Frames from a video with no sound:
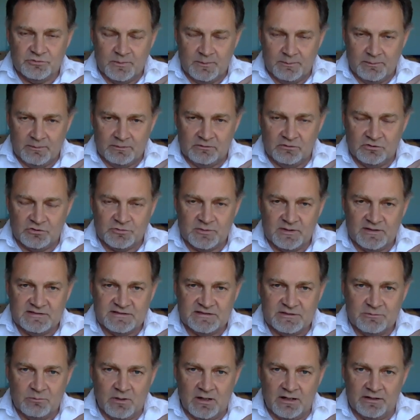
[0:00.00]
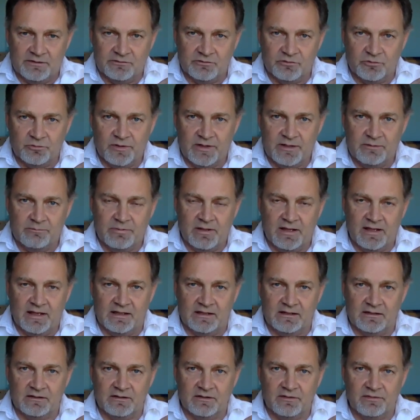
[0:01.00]
bottle 21, green,
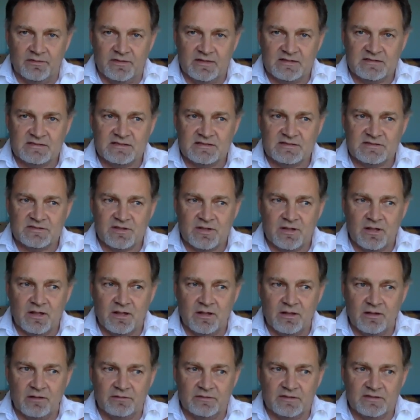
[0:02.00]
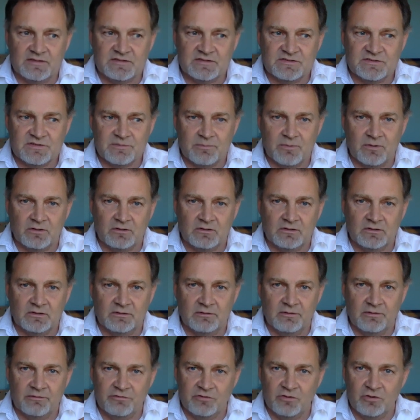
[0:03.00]
pink, this is a bottle,
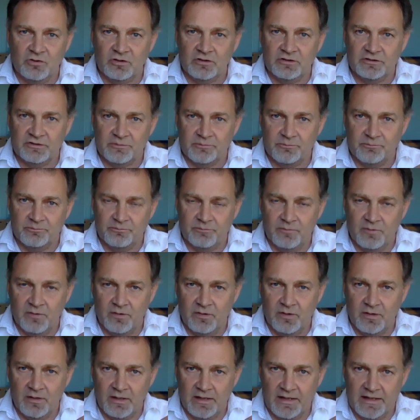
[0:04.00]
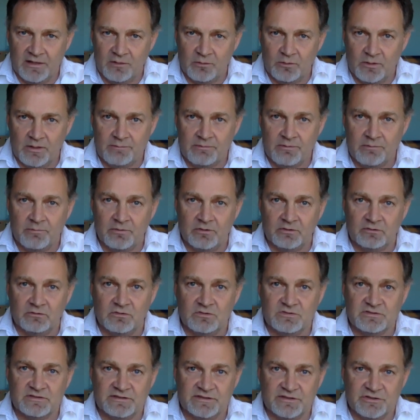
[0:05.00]
if you look at the equilibrium
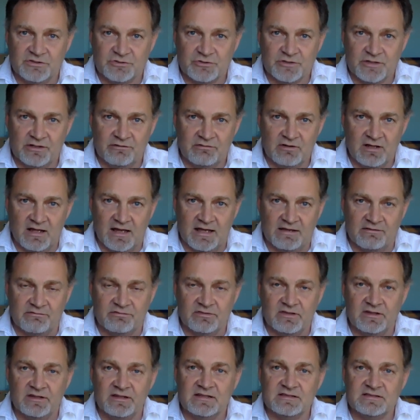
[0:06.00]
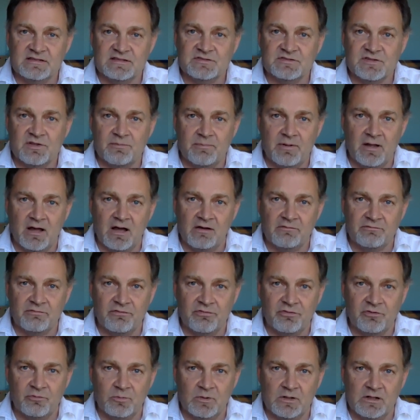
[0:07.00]
bottles in the tree of life, then this is the path of
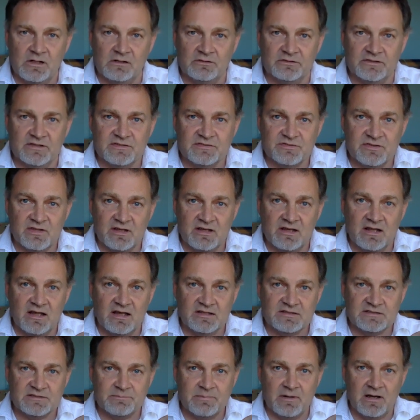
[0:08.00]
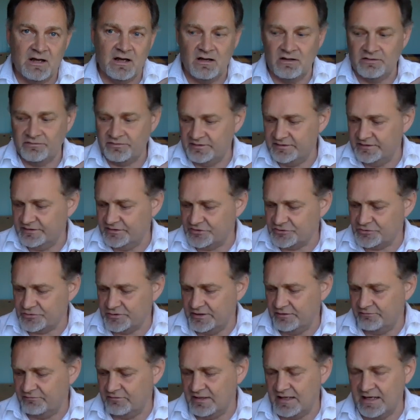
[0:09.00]
the world. It's the last path in the tree
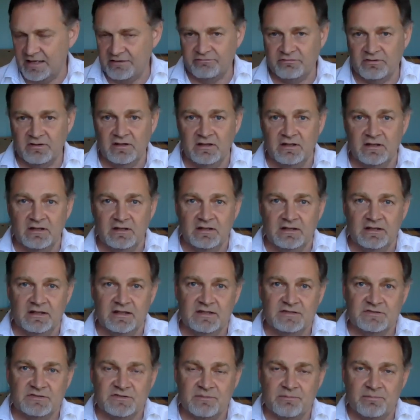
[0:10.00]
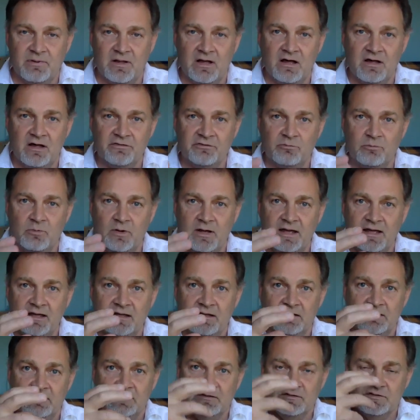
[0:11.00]
of life. It's the path where
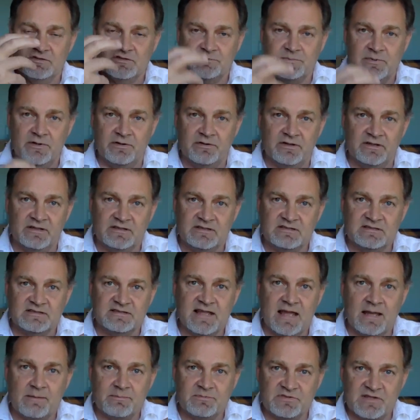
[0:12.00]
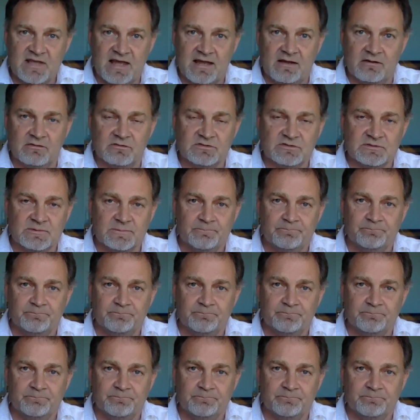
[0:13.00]
spirit steps out